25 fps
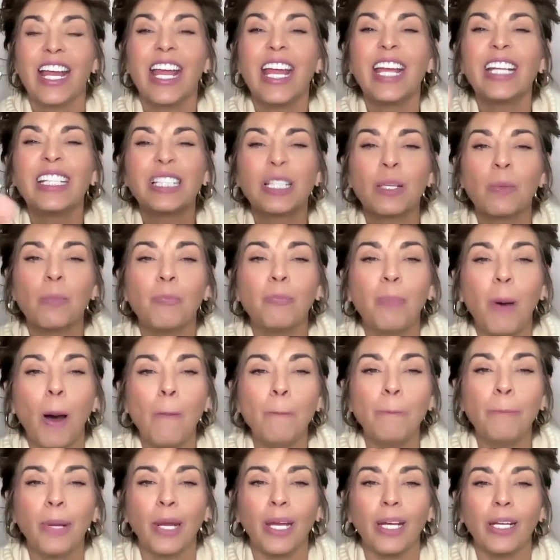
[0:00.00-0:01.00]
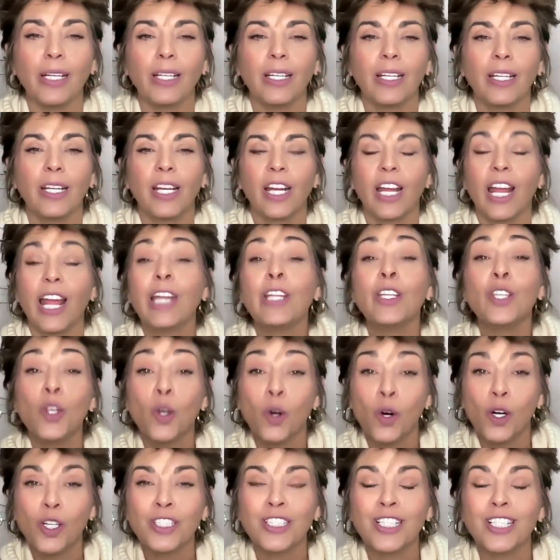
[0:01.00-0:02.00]
it's a bump it. And
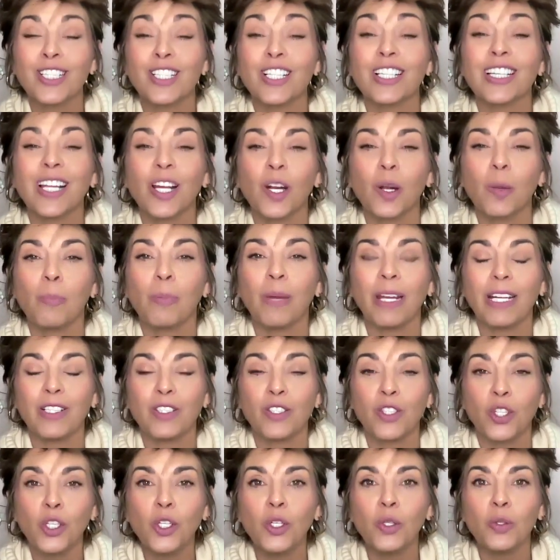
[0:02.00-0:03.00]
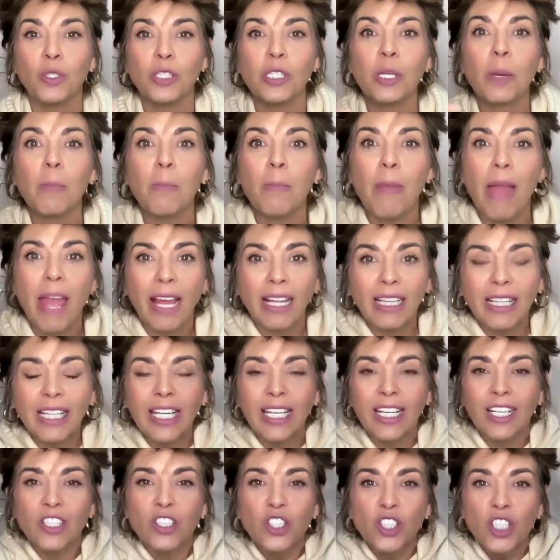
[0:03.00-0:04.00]
yours is a little bit too, to
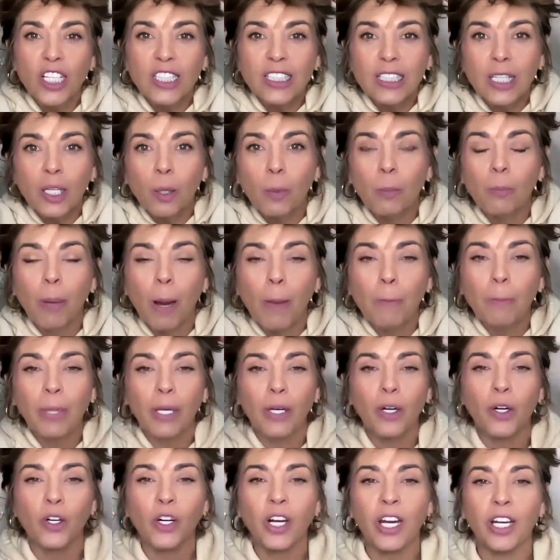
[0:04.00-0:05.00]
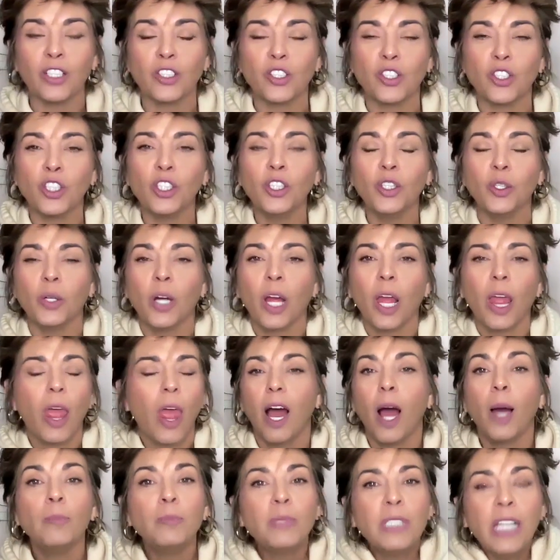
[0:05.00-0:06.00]
Maylee, because she has a little bump in her hair too.
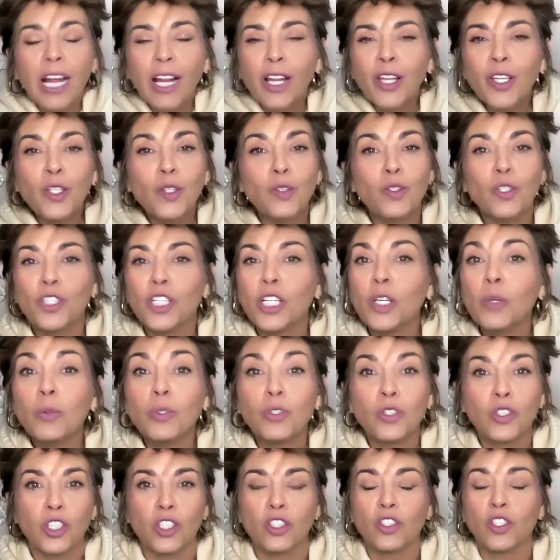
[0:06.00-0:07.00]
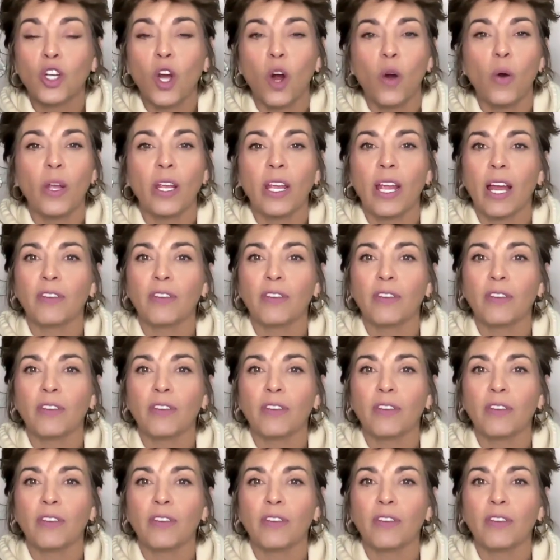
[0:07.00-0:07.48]
I'm telling you, she was just going